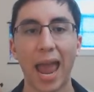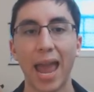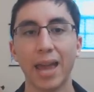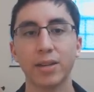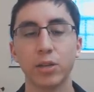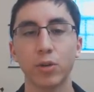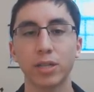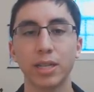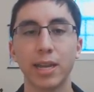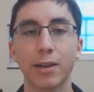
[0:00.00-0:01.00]
And you
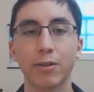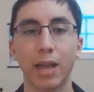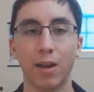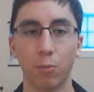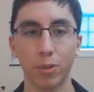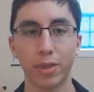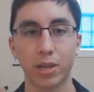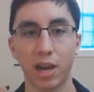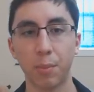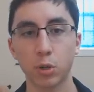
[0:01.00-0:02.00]
can see here that when the
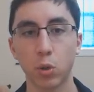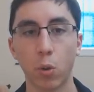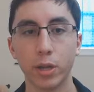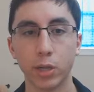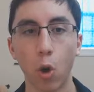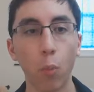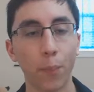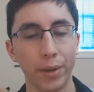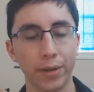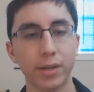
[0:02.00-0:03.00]
double door is
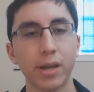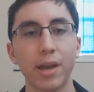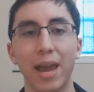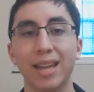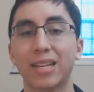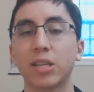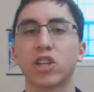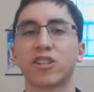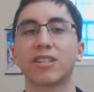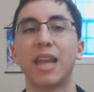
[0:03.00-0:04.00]
opened, it doesn't
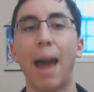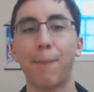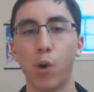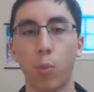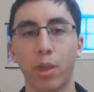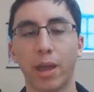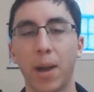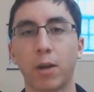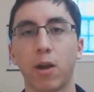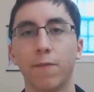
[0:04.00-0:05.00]
just snap open like
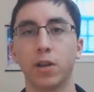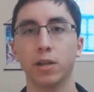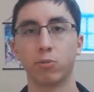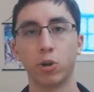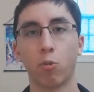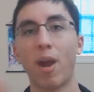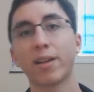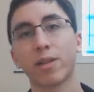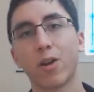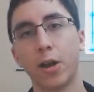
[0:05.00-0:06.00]
Minecraft does, where you
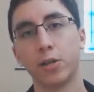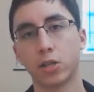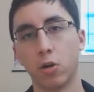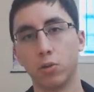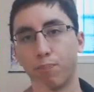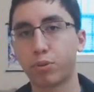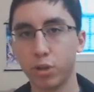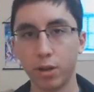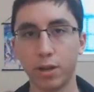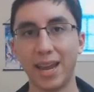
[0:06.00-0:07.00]
right click on it and it just goes
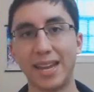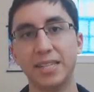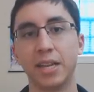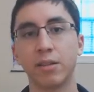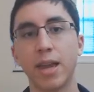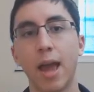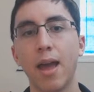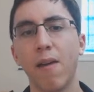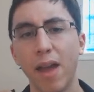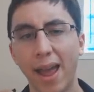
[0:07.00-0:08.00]
instantly.
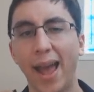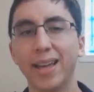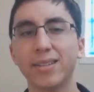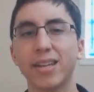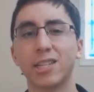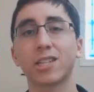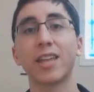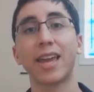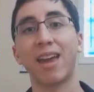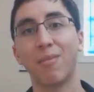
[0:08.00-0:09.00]
It has a
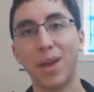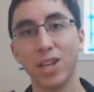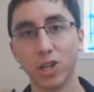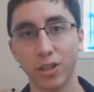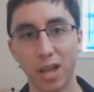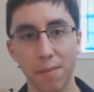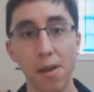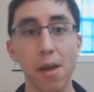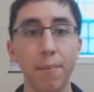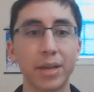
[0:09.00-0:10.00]
slick animation
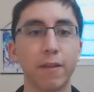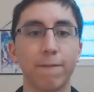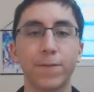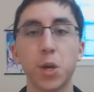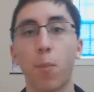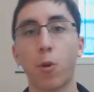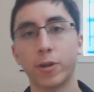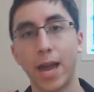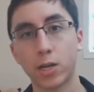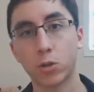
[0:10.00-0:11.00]
that makes it feel
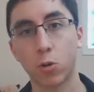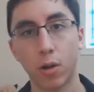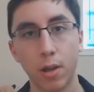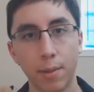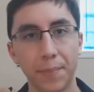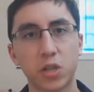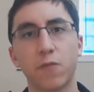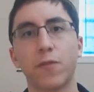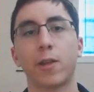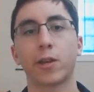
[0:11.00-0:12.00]
more natural, makes
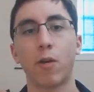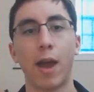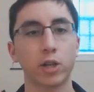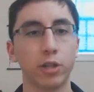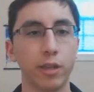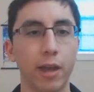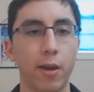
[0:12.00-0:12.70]
you feel like you're actually